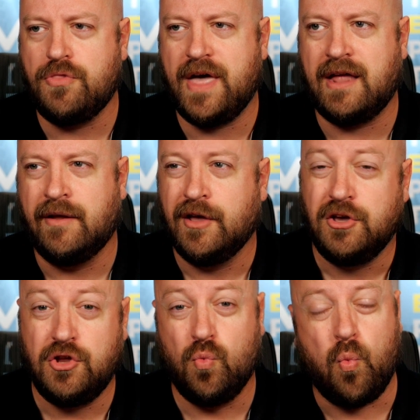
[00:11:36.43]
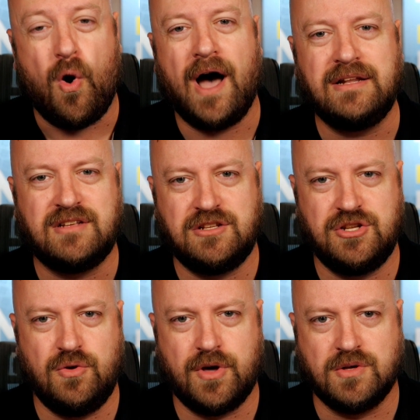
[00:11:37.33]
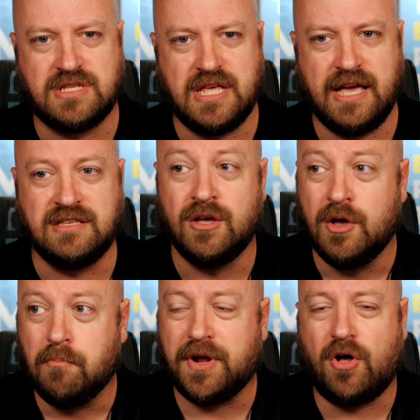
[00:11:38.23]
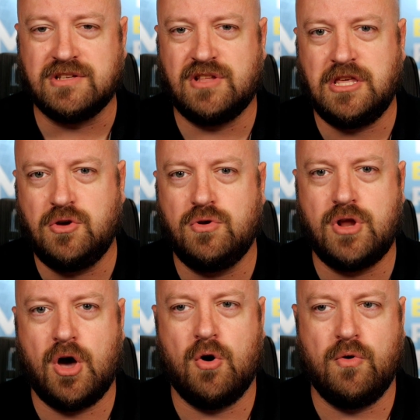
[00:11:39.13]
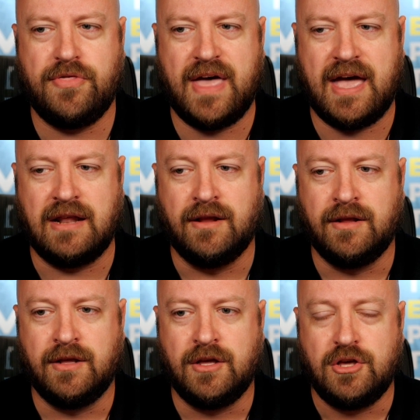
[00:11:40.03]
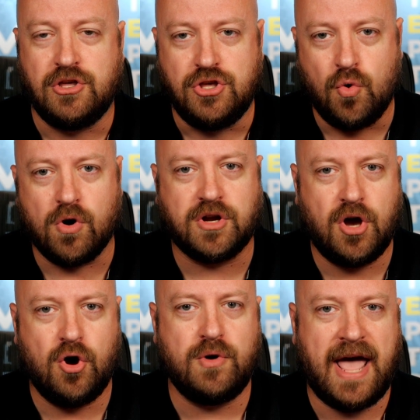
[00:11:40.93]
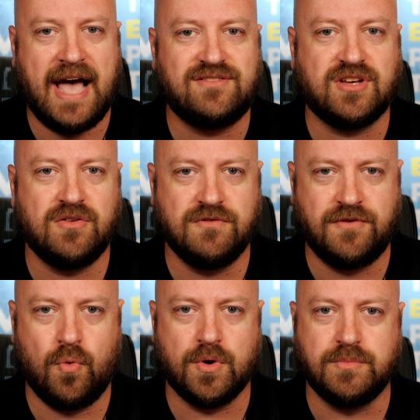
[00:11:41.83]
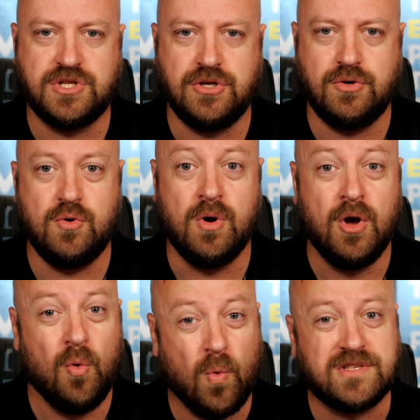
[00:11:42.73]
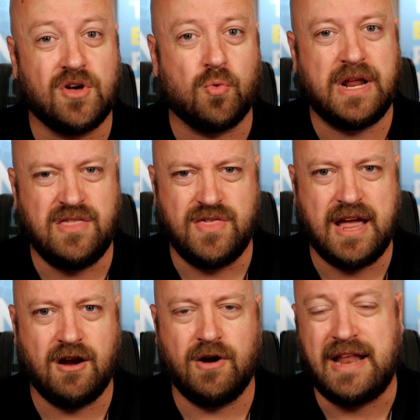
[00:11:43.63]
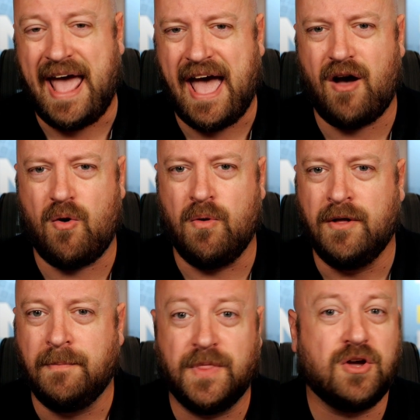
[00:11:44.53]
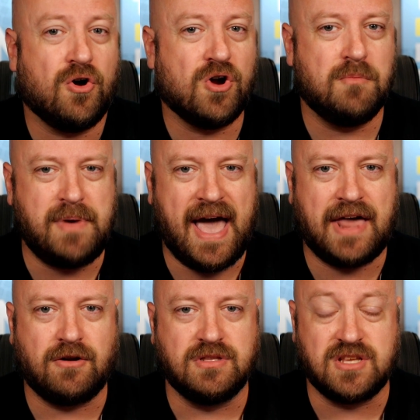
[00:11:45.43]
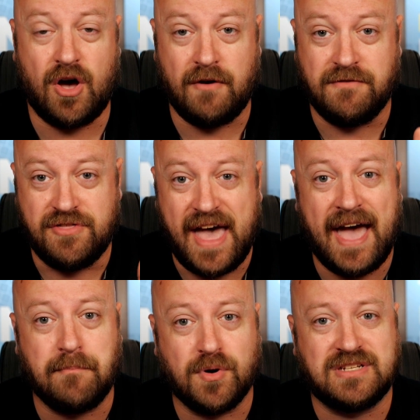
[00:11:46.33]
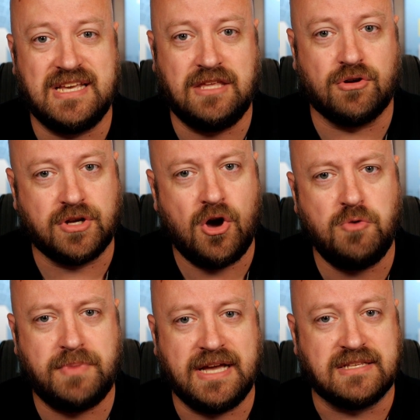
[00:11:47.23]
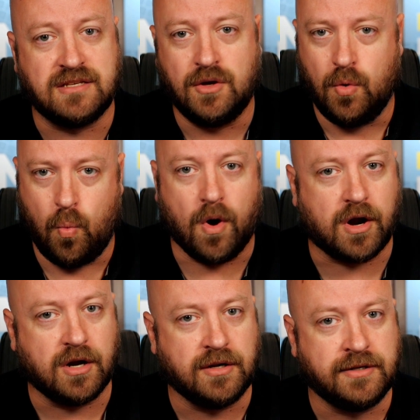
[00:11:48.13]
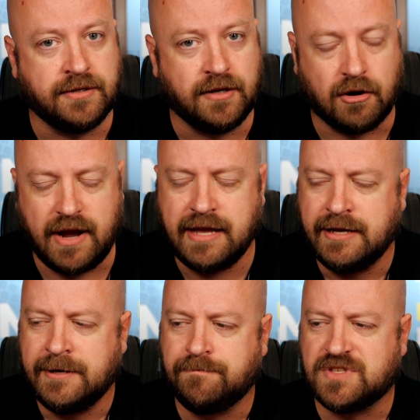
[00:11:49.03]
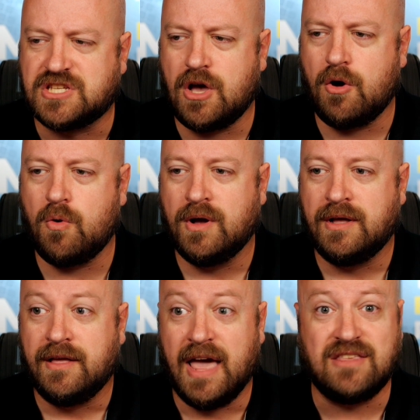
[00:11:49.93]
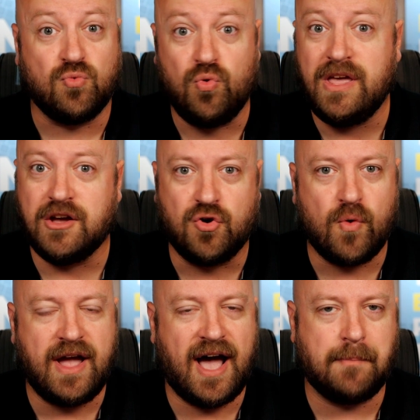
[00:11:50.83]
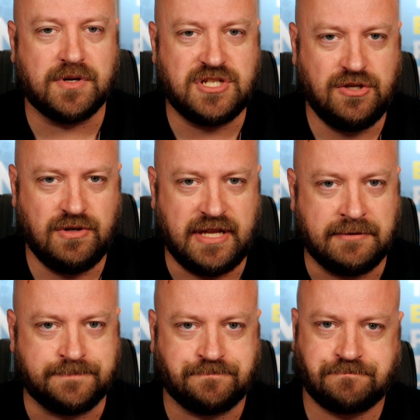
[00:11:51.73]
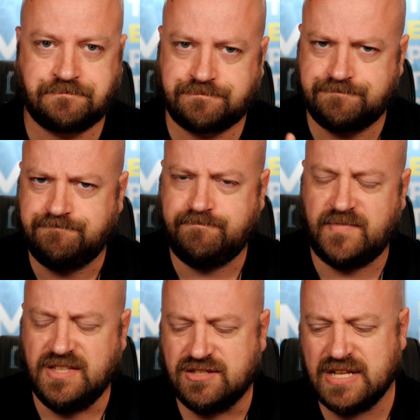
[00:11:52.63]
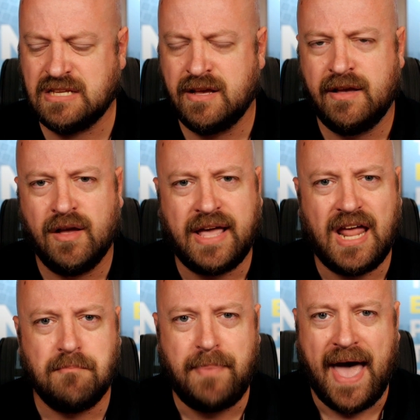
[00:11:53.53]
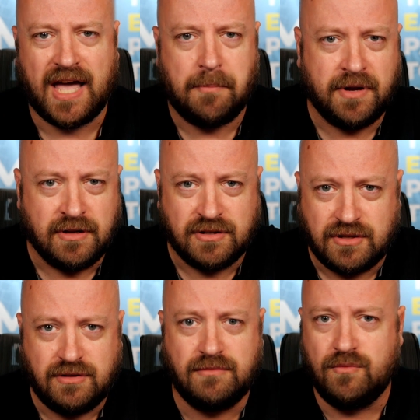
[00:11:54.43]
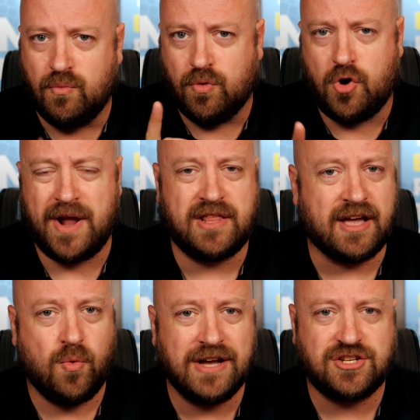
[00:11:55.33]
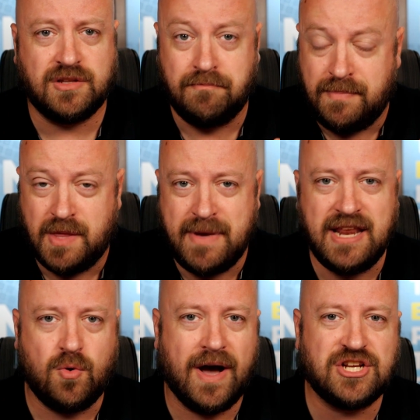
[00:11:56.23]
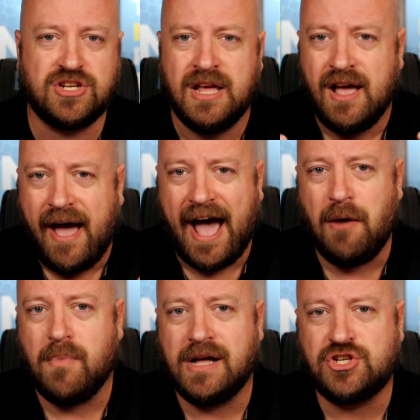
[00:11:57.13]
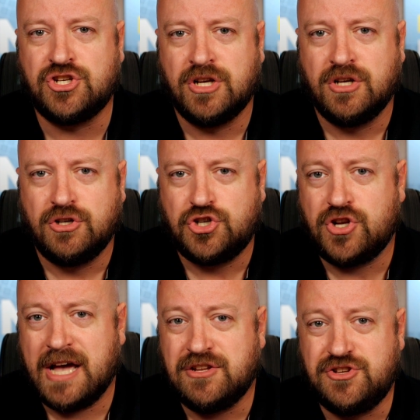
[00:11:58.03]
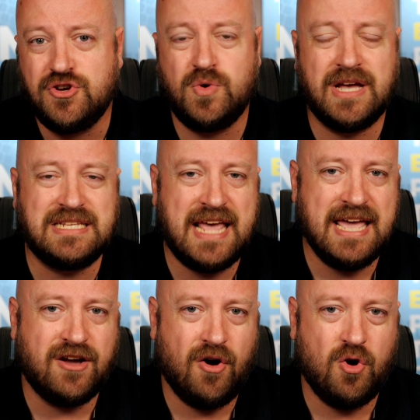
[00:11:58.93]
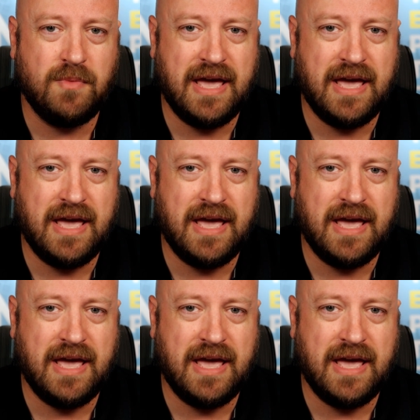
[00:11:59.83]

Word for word: that you'd want to do those things, but also that that your code has to conform to what's already there and how the current patterns of that particular code base work. All right. So it's really a great opportunity. So let's kind of back up and go back to that question, the main question: how much should I do in a take-home